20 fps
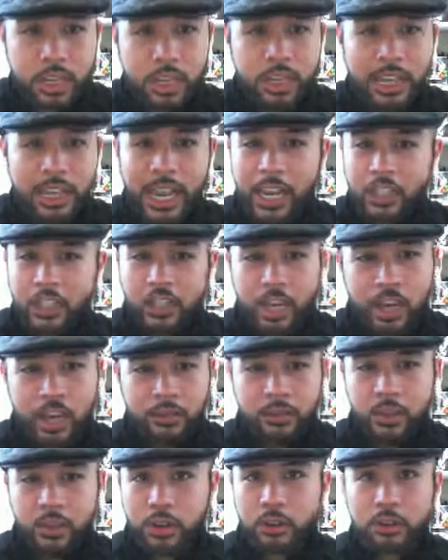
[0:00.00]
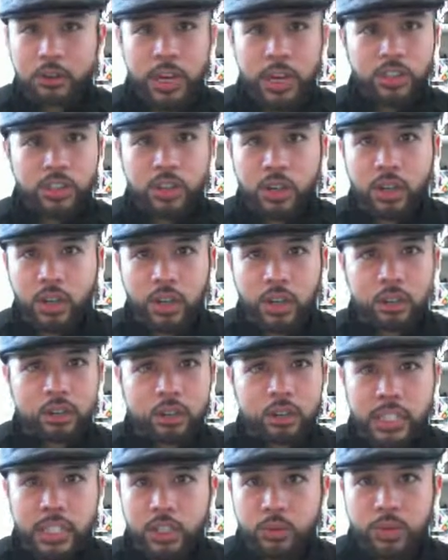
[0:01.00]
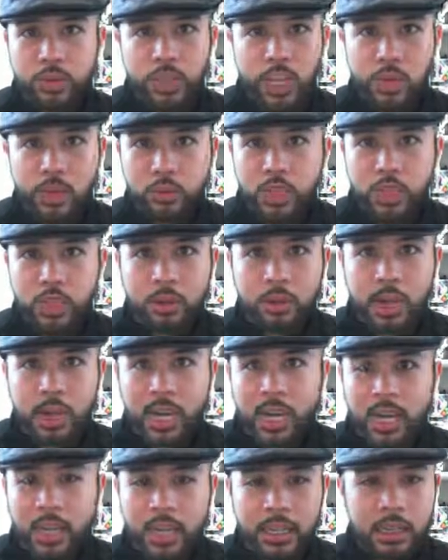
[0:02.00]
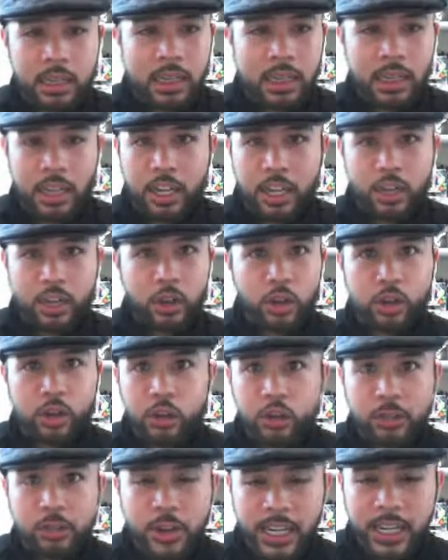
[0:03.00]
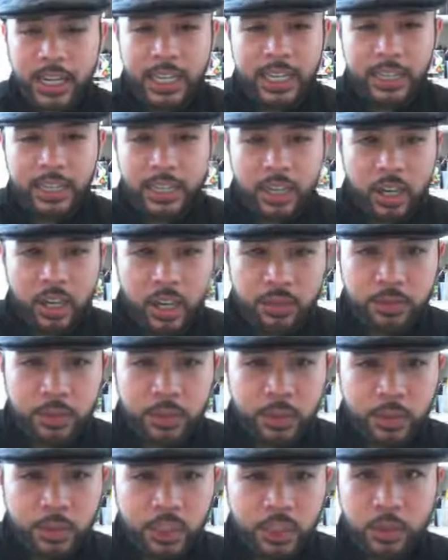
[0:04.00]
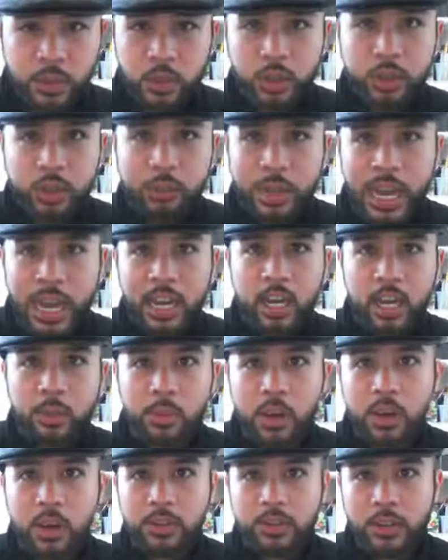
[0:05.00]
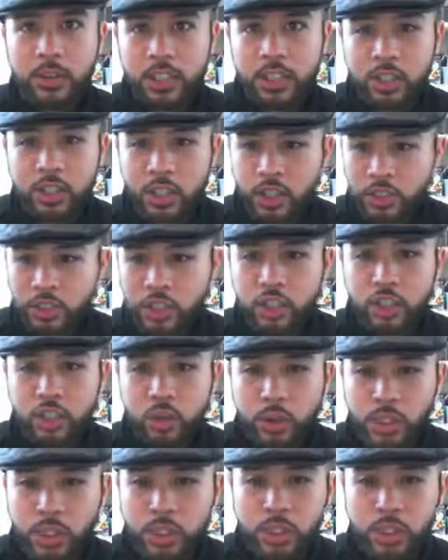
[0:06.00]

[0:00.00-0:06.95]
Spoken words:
Cash offer, rent to own, lease with an option to buy, an owner financing offer, some sort of backup offer. It's called the choice